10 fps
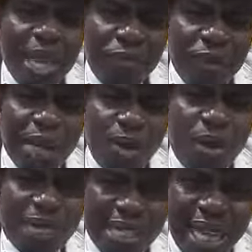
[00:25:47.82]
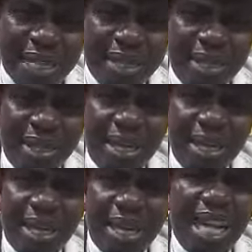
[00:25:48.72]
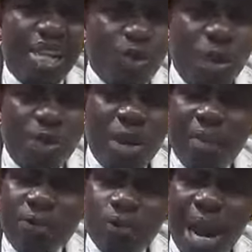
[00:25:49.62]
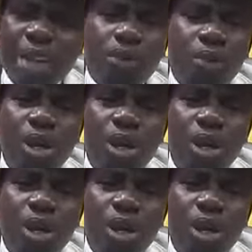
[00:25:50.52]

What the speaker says: value of sex is what we have tried to